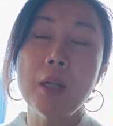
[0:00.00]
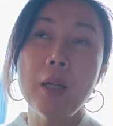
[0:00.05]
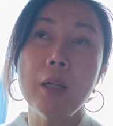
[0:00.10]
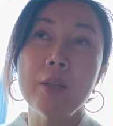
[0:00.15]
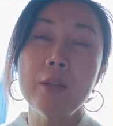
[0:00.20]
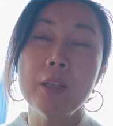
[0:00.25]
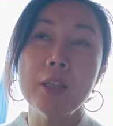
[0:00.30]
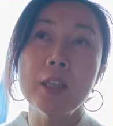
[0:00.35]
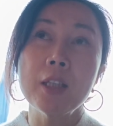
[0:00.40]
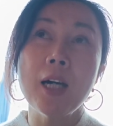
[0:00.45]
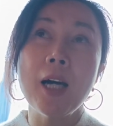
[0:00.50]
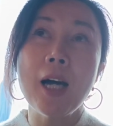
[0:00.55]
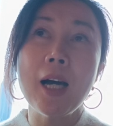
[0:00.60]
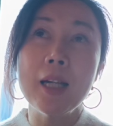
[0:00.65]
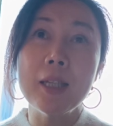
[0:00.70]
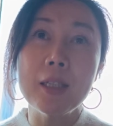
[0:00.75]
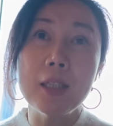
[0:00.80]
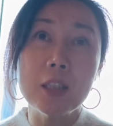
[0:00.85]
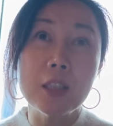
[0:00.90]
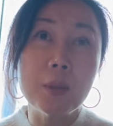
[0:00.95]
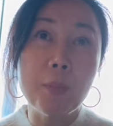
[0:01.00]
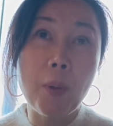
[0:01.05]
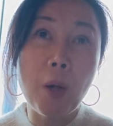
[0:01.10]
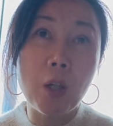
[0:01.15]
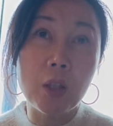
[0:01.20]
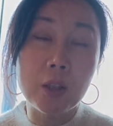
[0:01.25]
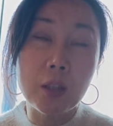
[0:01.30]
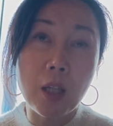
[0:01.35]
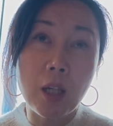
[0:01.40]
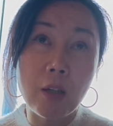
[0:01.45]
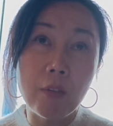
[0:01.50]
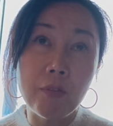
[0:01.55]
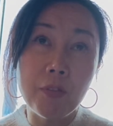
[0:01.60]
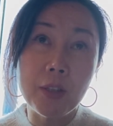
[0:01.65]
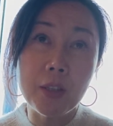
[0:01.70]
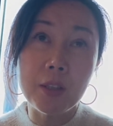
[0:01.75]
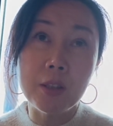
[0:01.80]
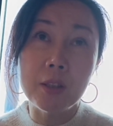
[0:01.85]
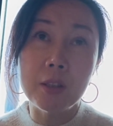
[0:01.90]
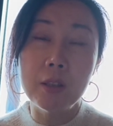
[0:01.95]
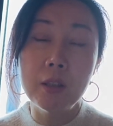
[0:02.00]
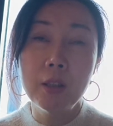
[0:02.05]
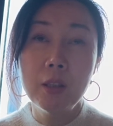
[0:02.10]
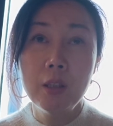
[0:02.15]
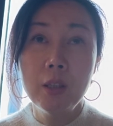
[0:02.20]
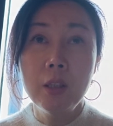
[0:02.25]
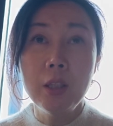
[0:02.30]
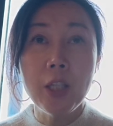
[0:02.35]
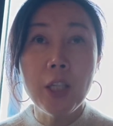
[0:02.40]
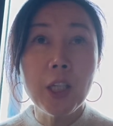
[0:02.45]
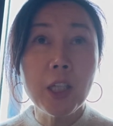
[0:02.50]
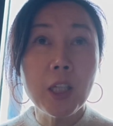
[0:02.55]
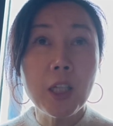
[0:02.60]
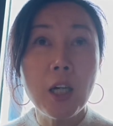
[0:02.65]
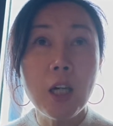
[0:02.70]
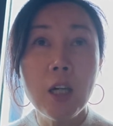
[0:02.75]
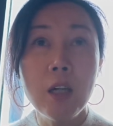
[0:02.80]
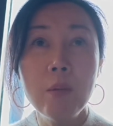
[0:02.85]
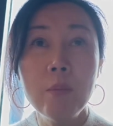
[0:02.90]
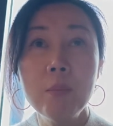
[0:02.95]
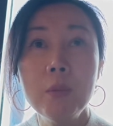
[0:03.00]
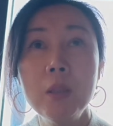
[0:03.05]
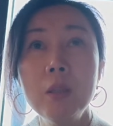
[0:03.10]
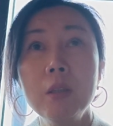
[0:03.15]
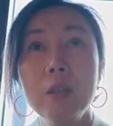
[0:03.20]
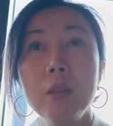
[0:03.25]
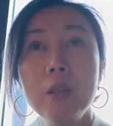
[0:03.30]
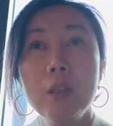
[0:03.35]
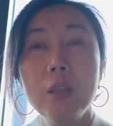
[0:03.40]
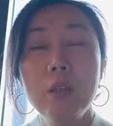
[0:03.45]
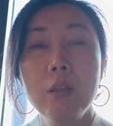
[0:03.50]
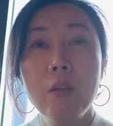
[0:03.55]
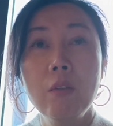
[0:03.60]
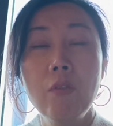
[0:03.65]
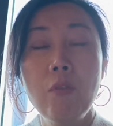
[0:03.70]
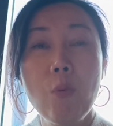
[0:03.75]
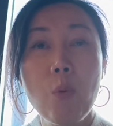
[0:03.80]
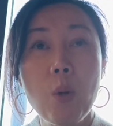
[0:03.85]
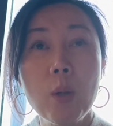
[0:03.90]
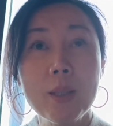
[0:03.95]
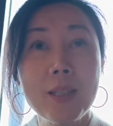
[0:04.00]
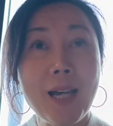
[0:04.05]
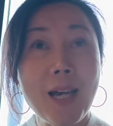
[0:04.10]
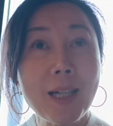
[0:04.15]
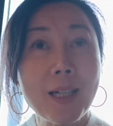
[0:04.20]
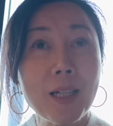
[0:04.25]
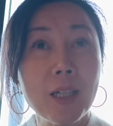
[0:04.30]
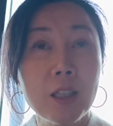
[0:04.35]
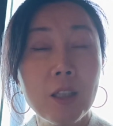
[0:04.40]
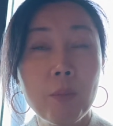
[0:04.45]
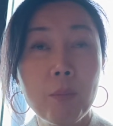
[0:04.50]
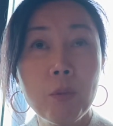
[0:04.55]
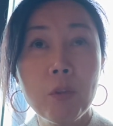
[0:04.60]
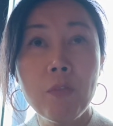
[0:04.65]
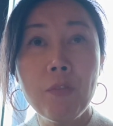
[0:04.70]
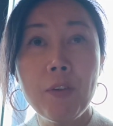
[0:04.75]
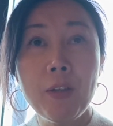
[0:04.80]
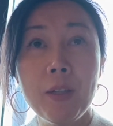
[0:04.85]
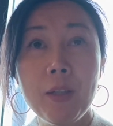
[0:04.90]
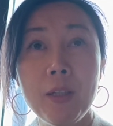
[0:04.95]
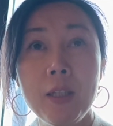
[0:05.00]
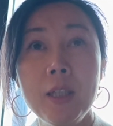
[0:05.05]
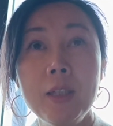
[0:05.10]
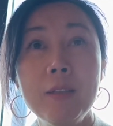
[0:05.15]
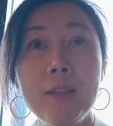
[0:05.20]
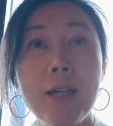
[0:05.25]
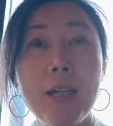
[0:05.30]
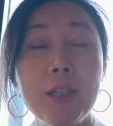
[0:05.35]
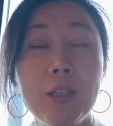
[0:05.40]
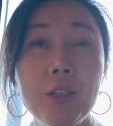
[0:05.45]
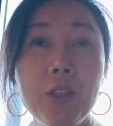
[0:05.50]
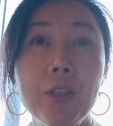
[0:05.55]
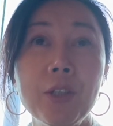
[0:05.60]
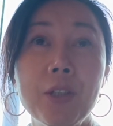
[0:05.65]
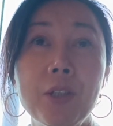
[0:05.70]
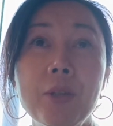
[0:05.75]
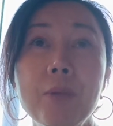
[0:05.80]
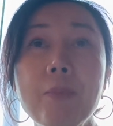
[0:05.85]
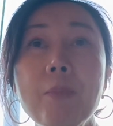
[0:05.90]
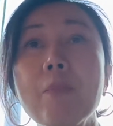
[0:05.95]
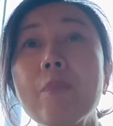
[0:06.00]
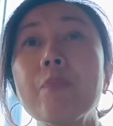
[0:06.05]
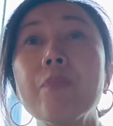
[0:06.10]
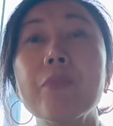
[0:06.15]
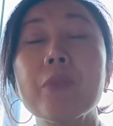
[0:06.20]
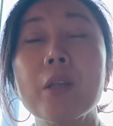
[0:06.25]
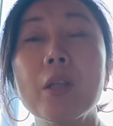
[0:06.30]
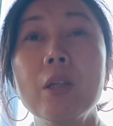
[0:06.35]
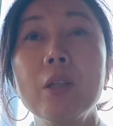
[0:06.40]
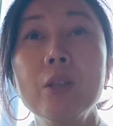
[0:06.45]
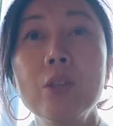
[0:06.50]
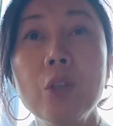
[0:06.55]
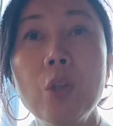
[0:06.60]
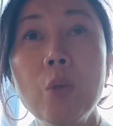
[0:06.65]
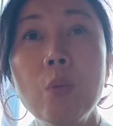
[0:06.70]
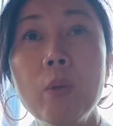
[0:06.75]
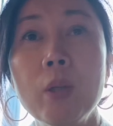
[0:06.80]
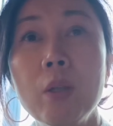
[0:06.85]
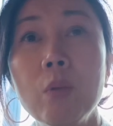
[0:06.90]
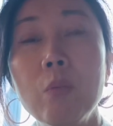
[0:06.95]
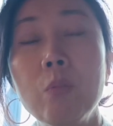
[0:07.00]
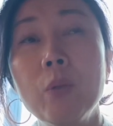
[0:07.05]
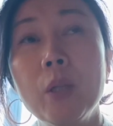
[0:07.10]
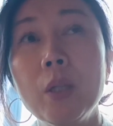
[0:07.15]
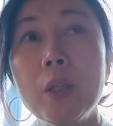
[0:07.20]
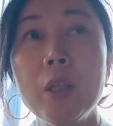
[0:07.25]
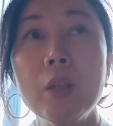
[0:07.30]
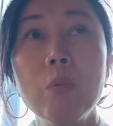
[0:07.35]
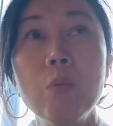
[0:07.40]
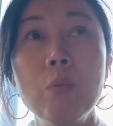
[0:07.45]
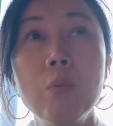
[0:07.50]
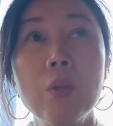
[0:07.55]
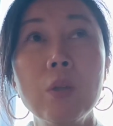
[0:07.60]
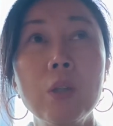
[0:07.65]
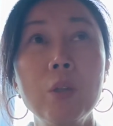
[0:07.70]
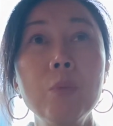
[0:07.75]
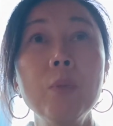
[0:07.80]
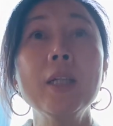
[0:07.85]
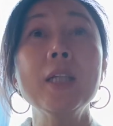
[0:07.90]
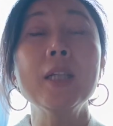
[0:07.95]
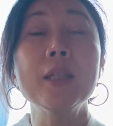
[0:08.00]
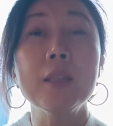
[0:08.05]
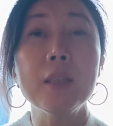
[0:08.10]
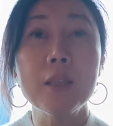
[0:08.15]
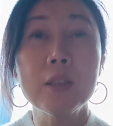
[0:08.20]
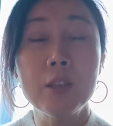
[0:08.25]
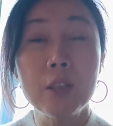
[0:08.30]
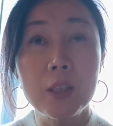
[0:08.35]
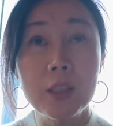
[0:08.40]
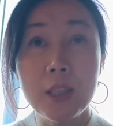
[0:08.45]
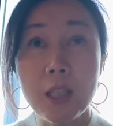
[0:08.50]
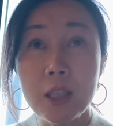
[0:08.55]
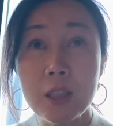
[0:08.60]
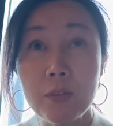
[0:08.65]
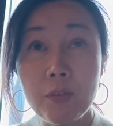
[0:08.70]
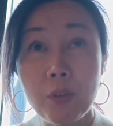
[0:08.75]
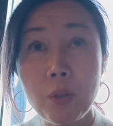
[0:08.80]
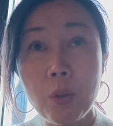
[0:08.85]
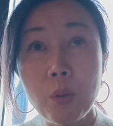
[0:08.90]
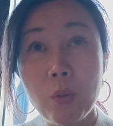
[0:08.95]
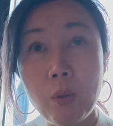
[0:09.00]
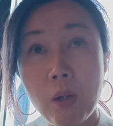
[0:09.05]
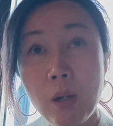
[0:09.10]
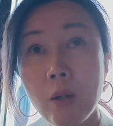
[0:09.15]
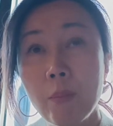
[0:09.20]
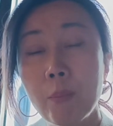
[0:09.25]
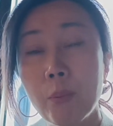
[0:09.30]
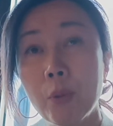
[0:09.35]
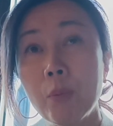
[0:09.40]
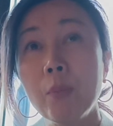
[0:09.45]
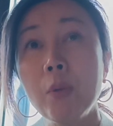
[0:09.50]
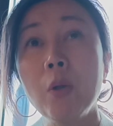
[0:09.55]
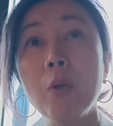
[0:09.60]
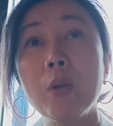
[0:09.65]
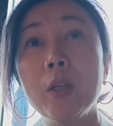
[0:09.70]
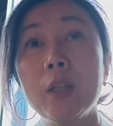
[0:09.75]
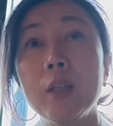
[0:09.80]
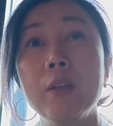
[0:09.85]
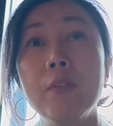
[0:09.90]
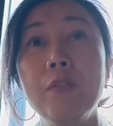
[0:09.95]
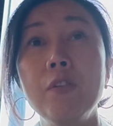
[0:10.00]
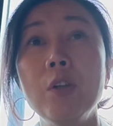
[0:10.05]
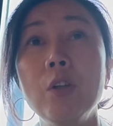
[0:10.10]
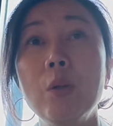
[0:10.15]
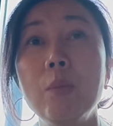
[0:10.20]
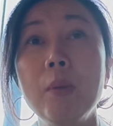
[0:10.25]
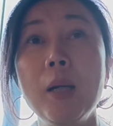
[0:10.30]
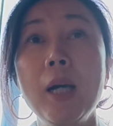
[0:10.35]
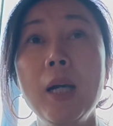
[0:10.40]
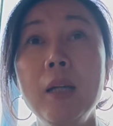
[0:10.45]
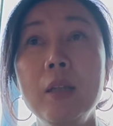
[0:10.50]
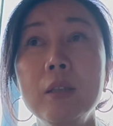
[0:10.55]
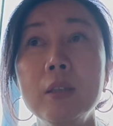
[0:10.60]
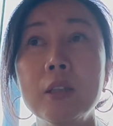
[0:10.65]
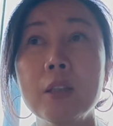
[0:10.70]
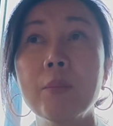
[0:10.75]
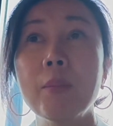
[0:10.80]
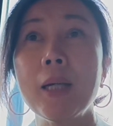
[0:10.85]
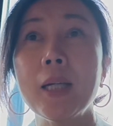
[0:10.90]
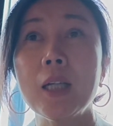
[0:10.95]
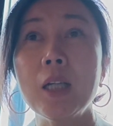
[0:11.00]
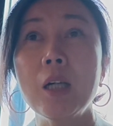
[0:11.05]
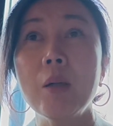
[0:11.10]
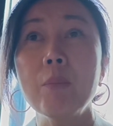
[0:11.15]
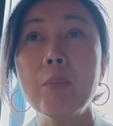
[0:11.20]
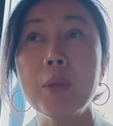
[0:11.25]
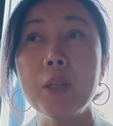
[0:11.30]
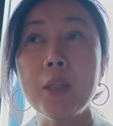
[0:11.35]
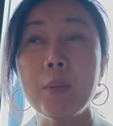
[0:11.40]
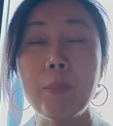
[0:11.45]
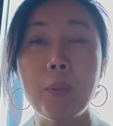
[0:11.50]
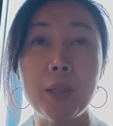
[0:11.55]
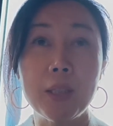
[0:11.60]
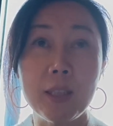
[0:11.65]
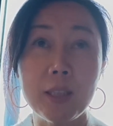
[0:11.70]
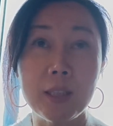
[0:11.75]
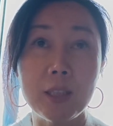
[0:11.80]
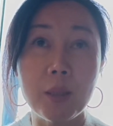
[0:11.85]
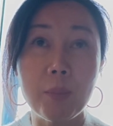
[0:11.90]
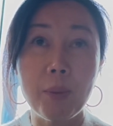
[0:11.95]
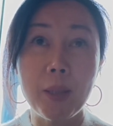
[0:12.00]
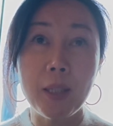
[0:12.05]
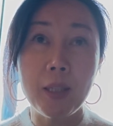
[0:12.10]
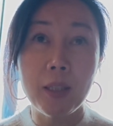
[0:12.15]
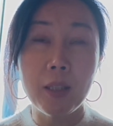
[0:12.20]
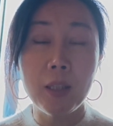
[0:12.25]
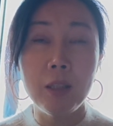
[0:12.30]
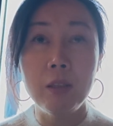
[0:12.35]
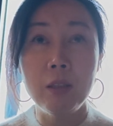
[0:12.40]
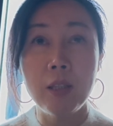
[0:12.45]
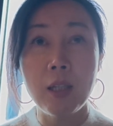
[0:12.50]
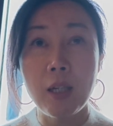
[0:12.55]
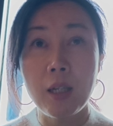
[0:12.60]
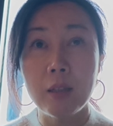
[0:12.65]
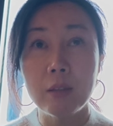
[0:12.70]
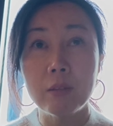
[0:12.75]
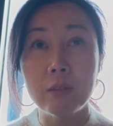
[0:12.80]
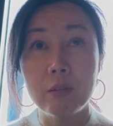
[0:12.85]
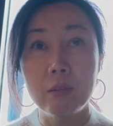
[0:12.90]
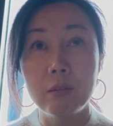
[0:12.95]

I think the highest box office income for that kind of movie in that year. So we were really successful on promoting the film, and my company participated in that